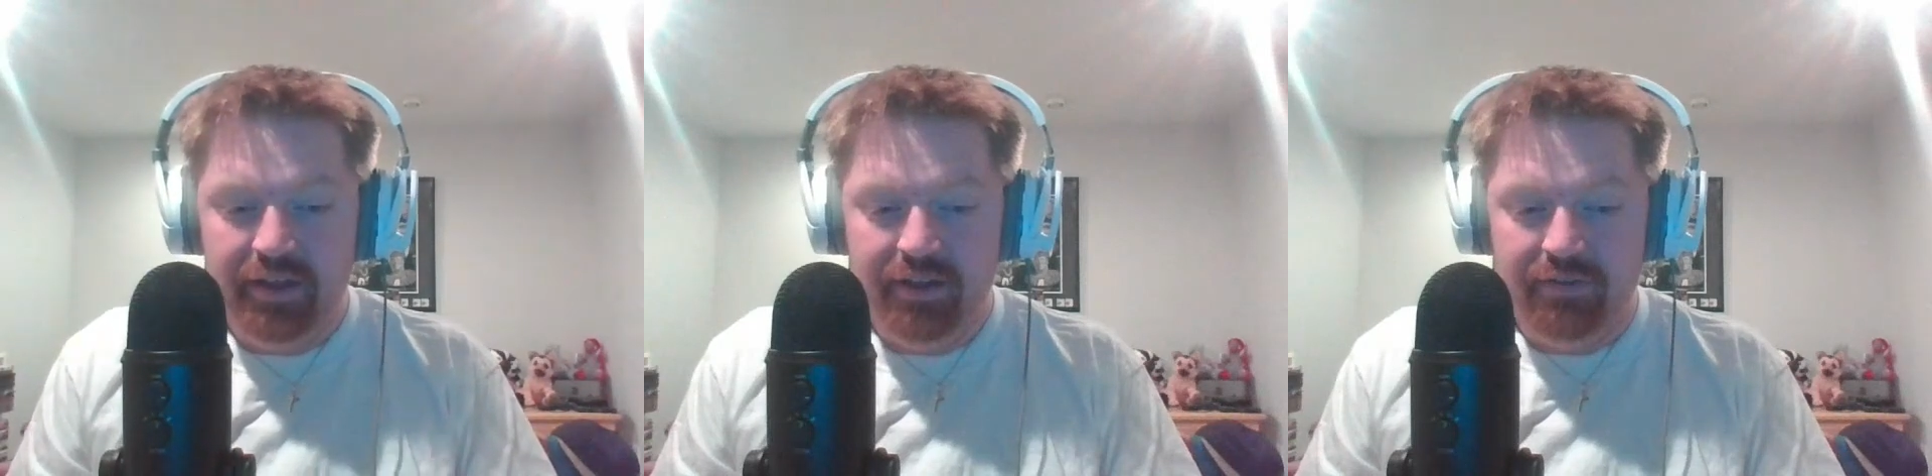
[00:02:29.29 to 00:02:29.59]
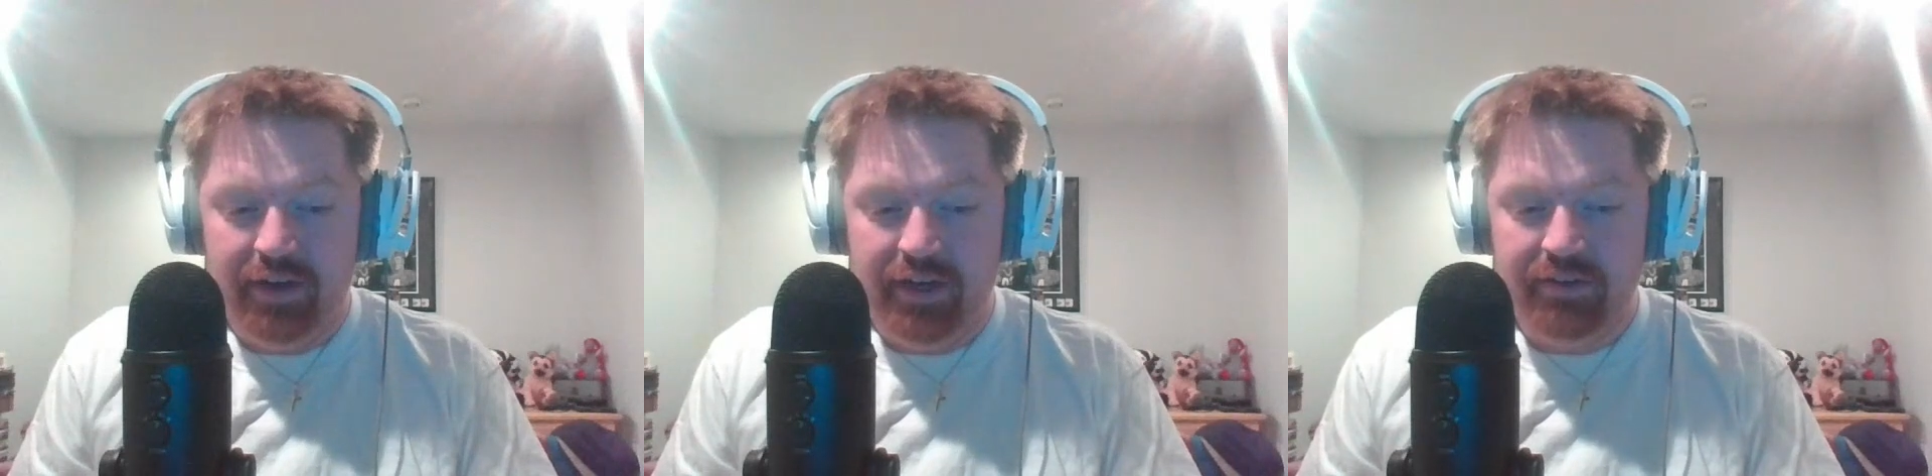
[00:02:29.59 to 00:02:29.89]

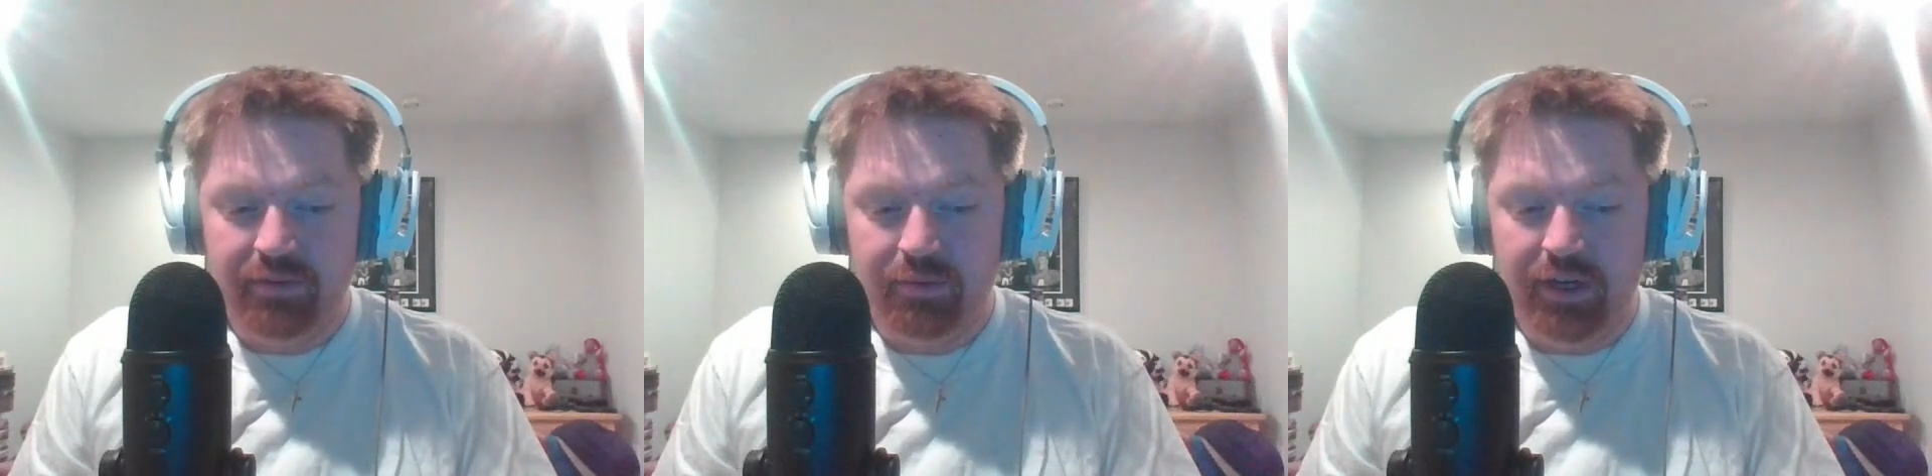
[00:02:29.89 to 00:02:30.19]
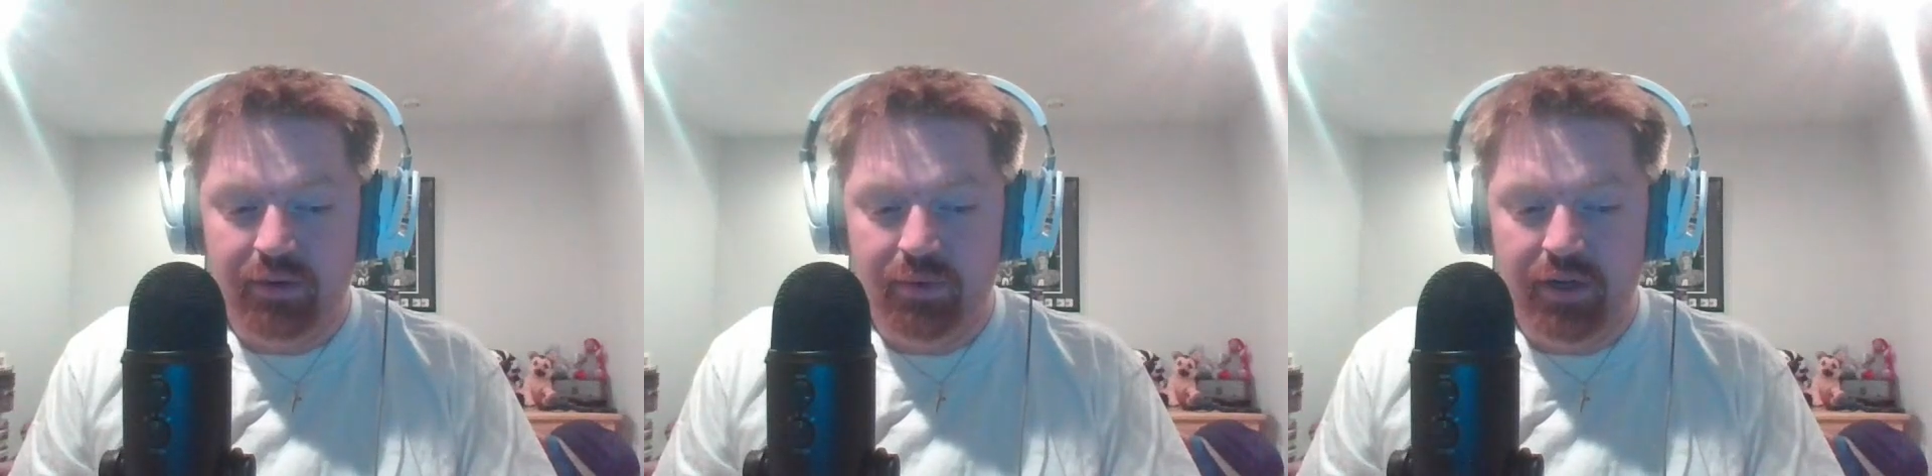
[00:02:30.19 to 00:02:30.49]
finds a way
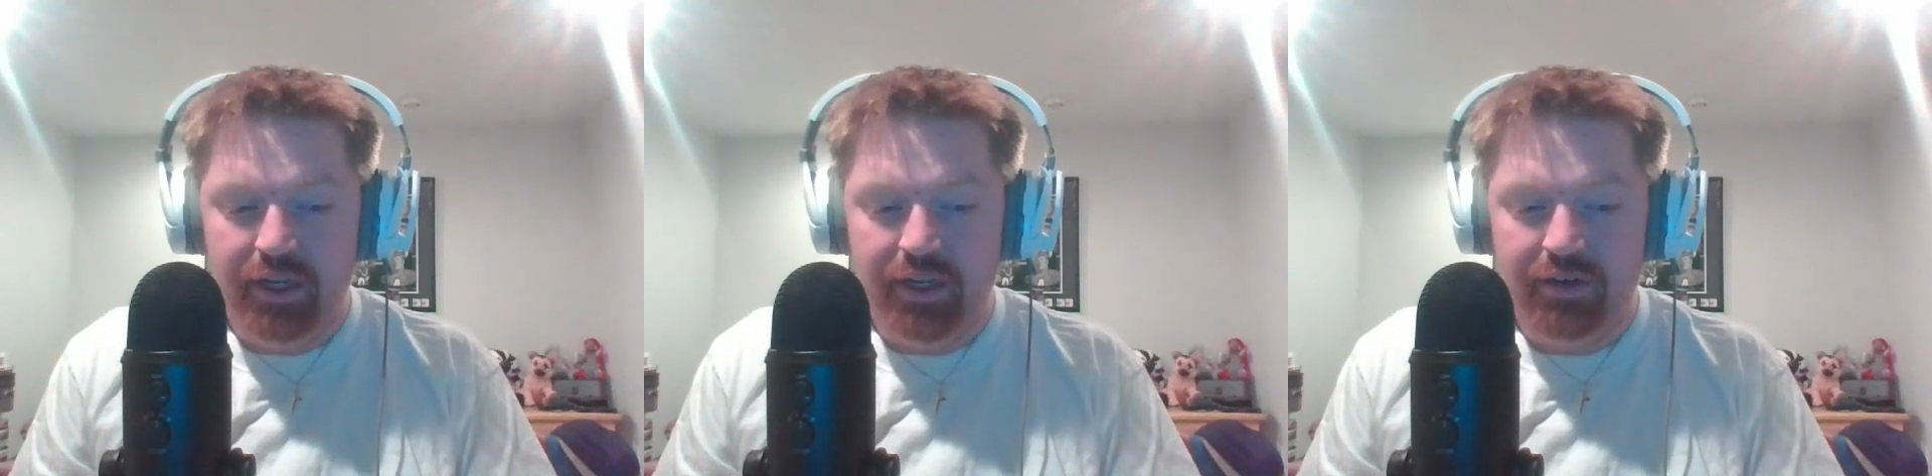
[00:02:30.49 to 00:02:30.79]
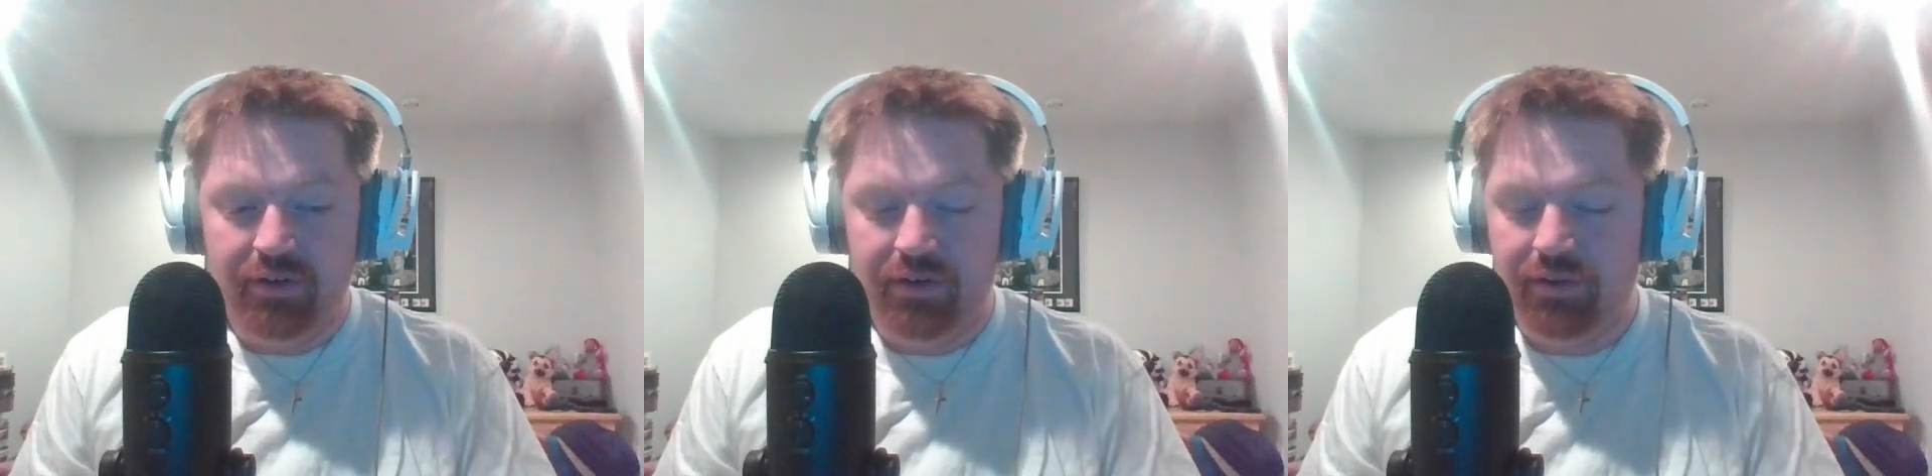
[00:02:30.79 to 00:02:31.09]
to
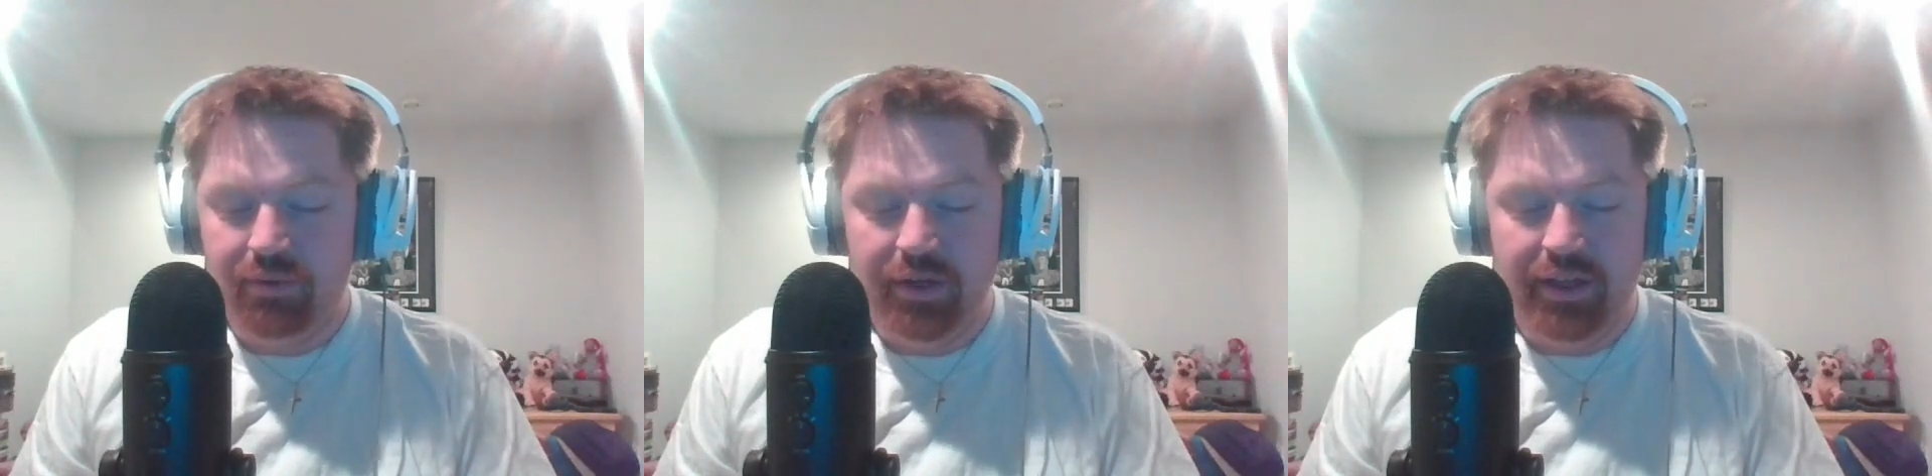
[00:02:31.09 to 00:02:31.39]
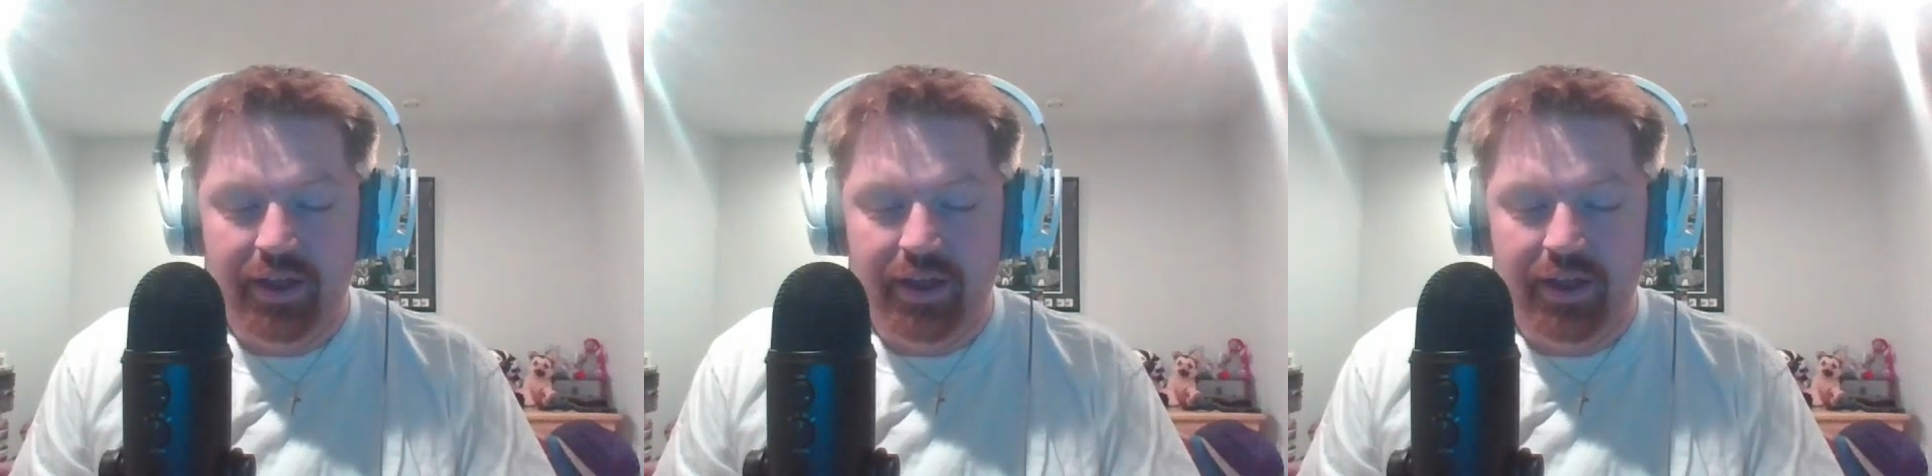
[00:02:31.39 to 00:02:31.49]
win, or the way the